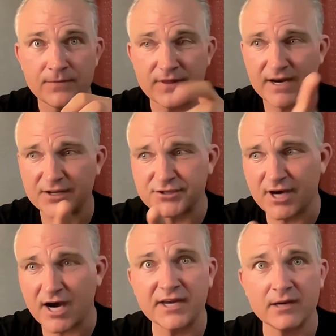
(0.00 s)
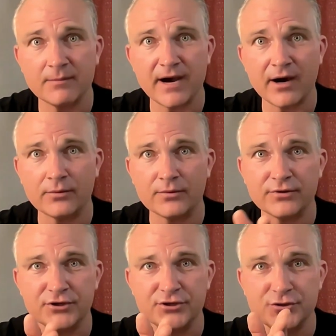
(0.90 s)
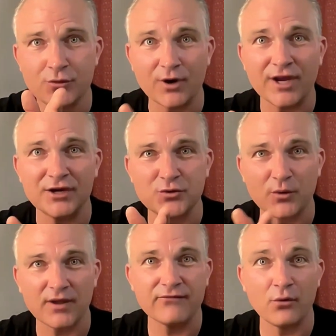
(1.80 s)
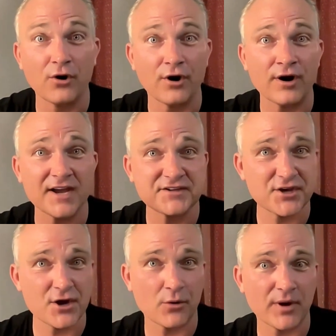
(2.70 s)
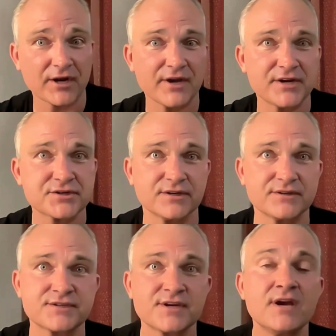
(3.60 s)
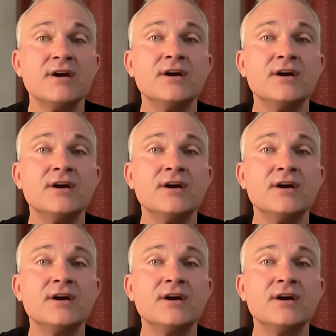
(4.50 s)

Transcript: that it's talking about the twenty twenty-four S E O regulations